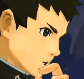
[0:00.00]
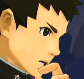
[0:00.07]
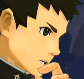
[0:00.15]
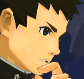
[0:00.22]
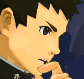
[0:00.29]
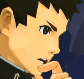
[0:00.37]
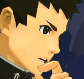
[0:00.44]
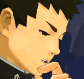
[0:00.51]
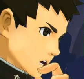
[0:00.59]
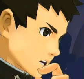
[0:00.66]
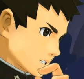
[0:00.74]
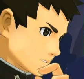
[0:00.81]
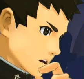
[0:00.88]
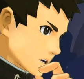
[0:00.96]
Something
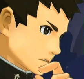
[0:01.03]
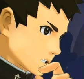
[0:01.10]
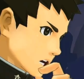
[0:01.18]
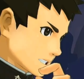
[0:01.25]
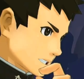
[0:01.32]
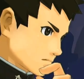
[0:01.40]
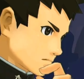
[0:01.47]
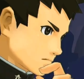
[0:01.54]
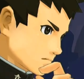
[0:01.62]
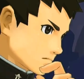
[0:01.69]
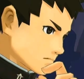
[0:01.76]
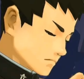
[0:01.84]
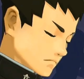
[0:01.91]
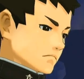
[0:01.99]
Mr. De, Mr. De
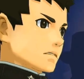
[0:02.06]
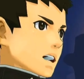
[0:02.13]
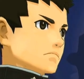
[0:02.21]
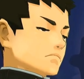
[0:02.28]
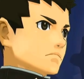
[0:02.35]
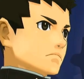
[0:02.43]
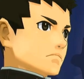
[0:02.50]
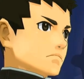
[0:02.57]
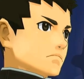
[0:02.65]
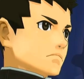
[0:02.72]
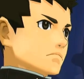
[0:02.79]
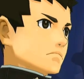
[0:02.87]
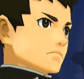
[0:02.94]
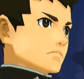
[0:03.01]
Rosso said seemed to
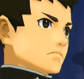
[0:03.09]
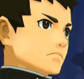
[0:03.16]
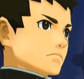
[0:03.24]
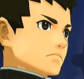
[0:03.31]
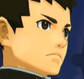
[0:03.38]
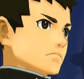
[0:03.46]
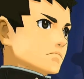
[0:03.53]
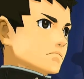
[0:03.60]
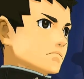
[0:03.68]
make you, uh,